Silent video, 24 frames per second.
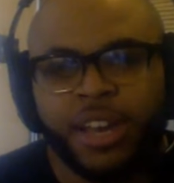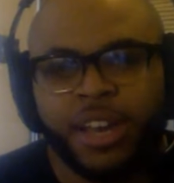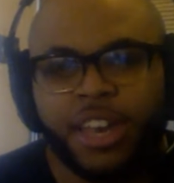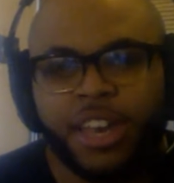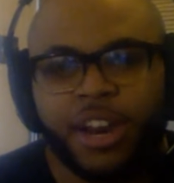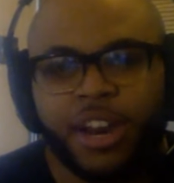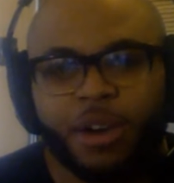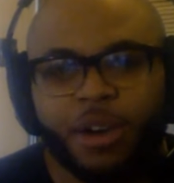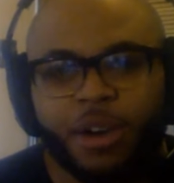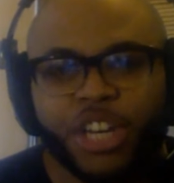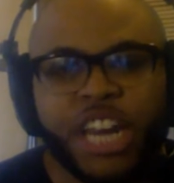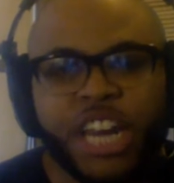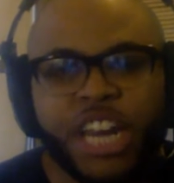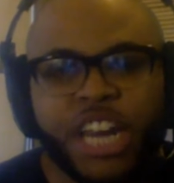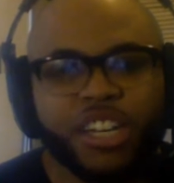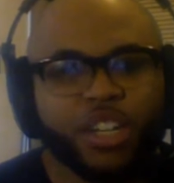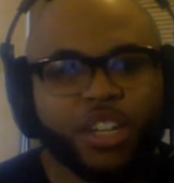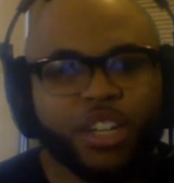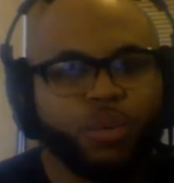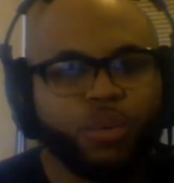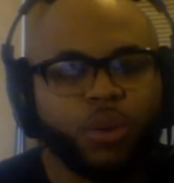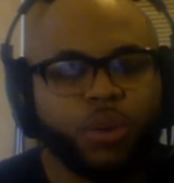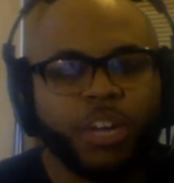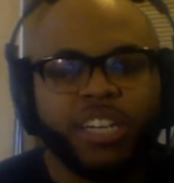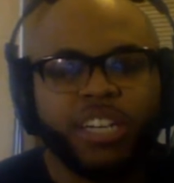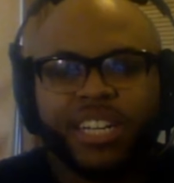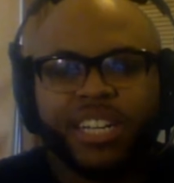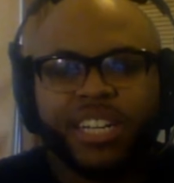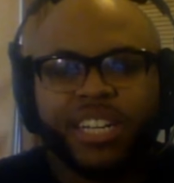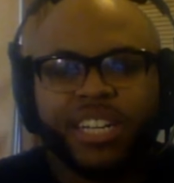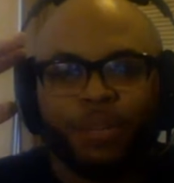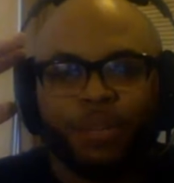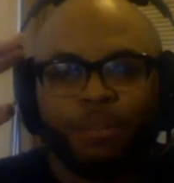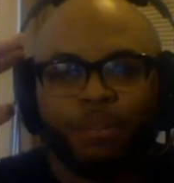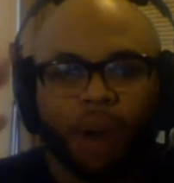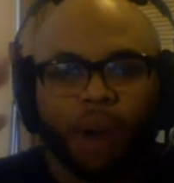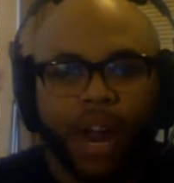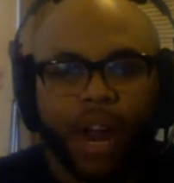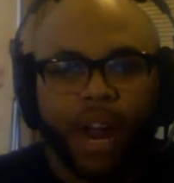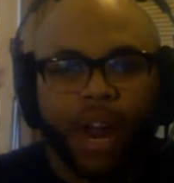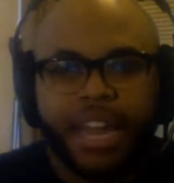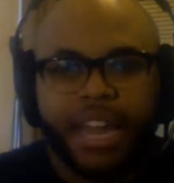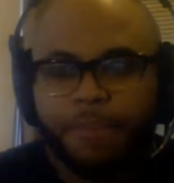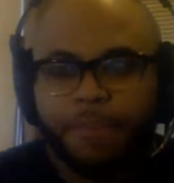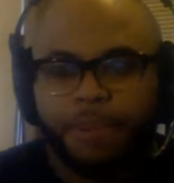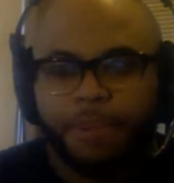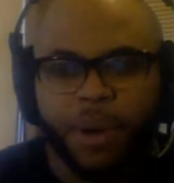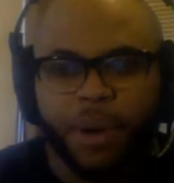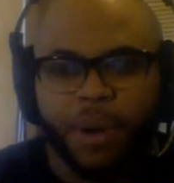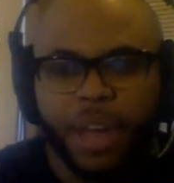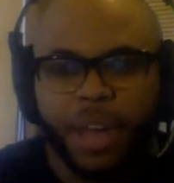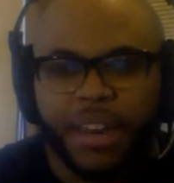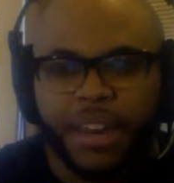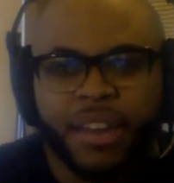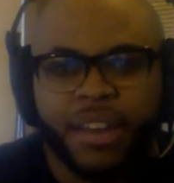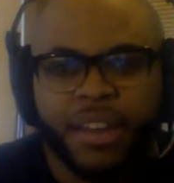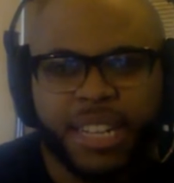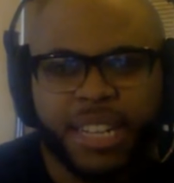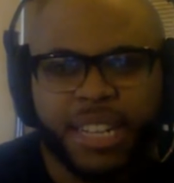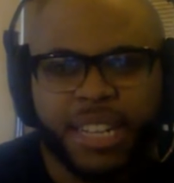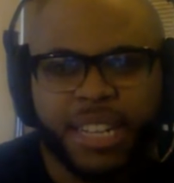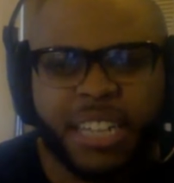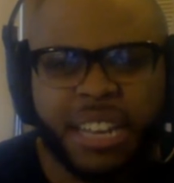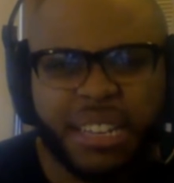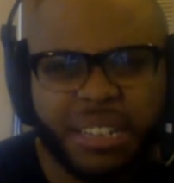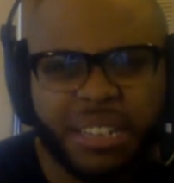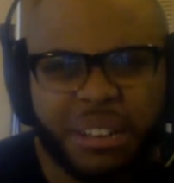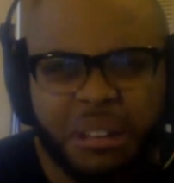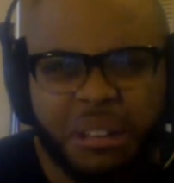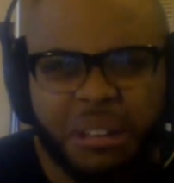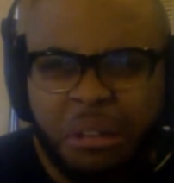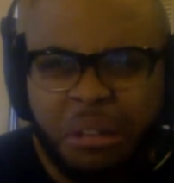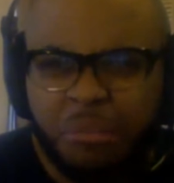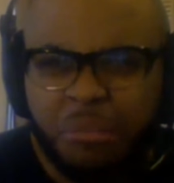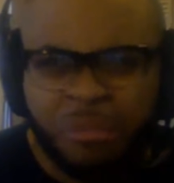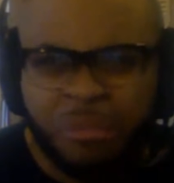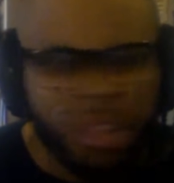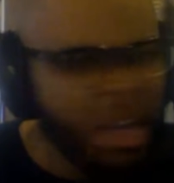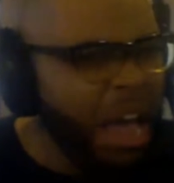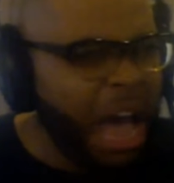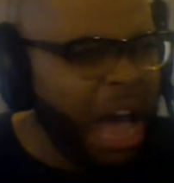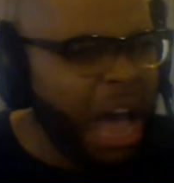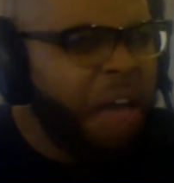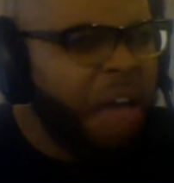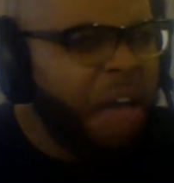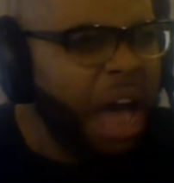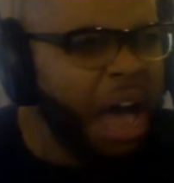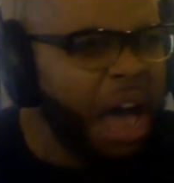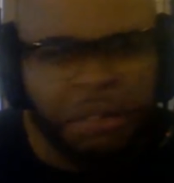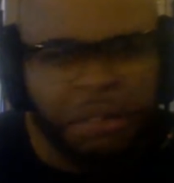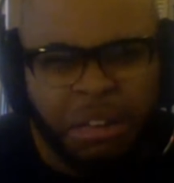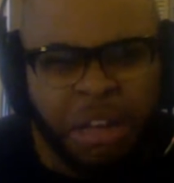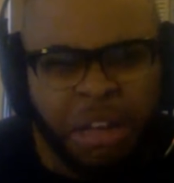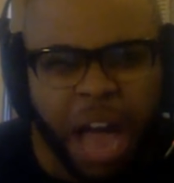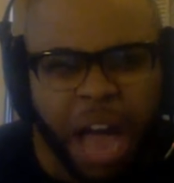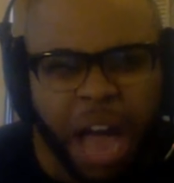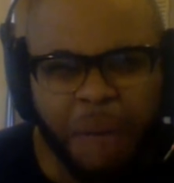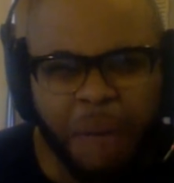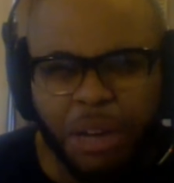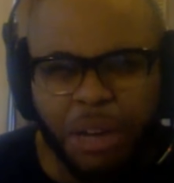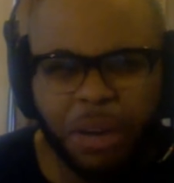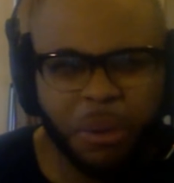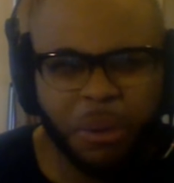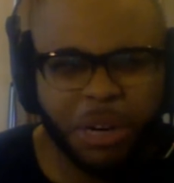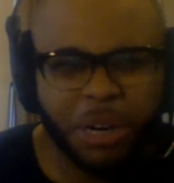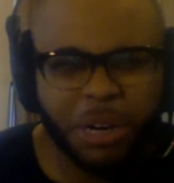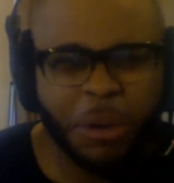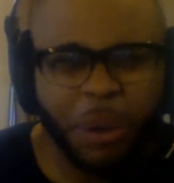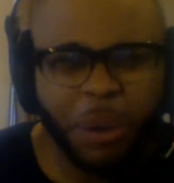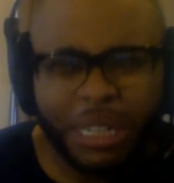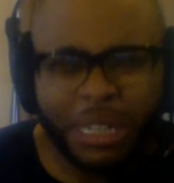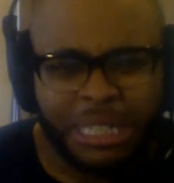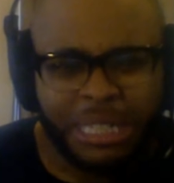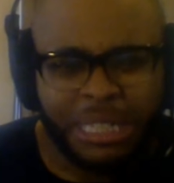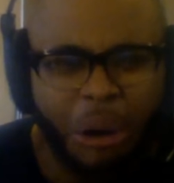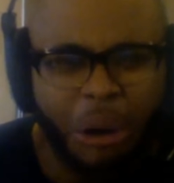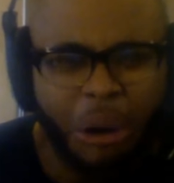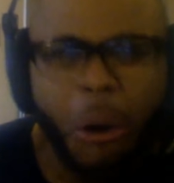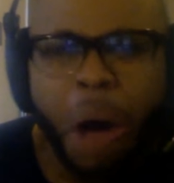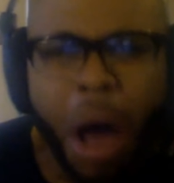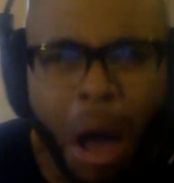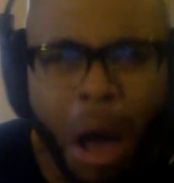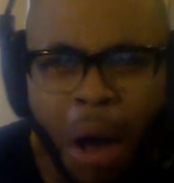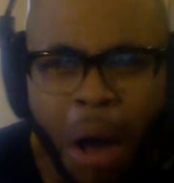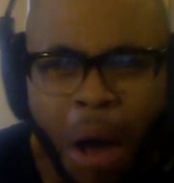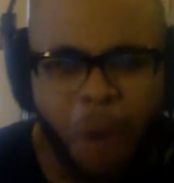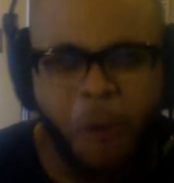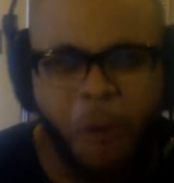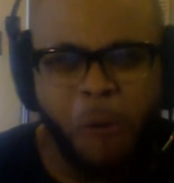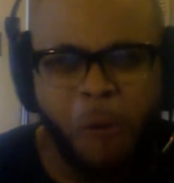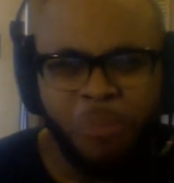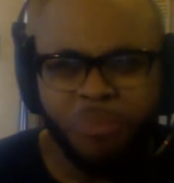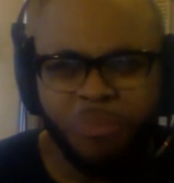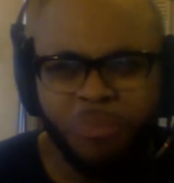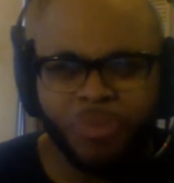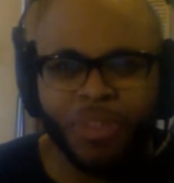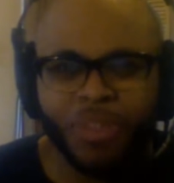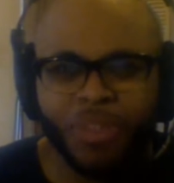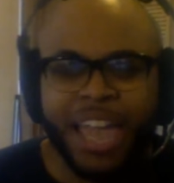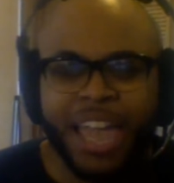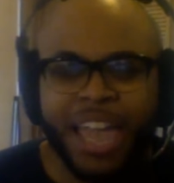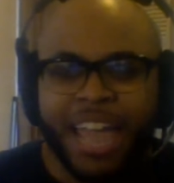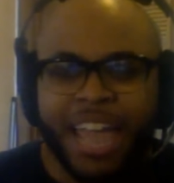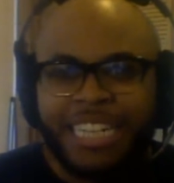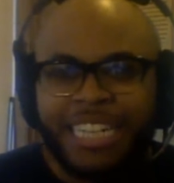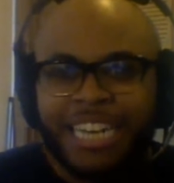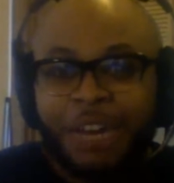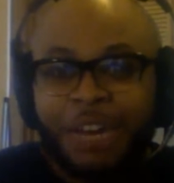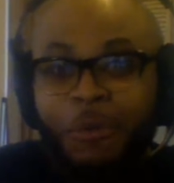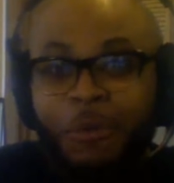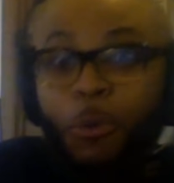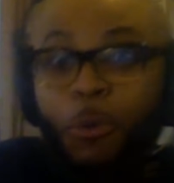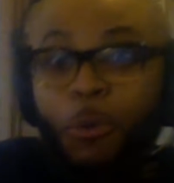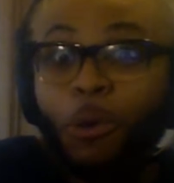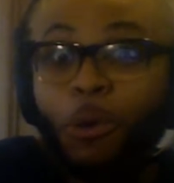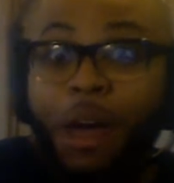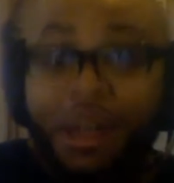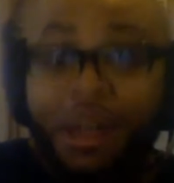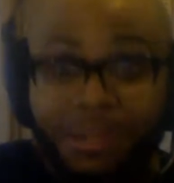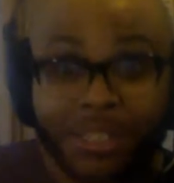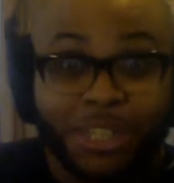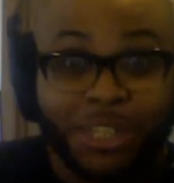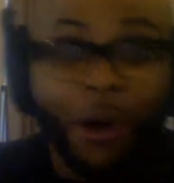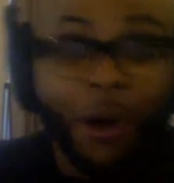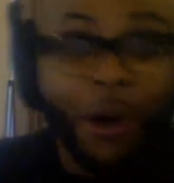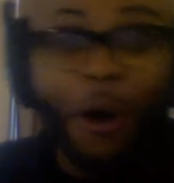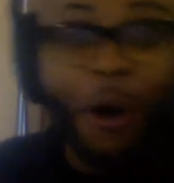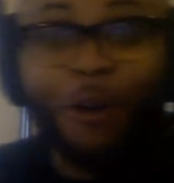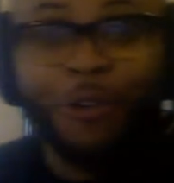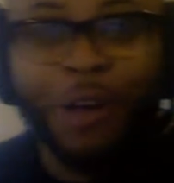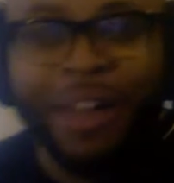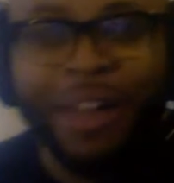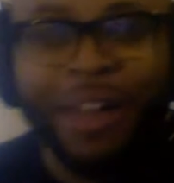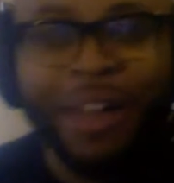You know, she just reaches this breaking point. She says, I'm going to request to go home. And she runs off.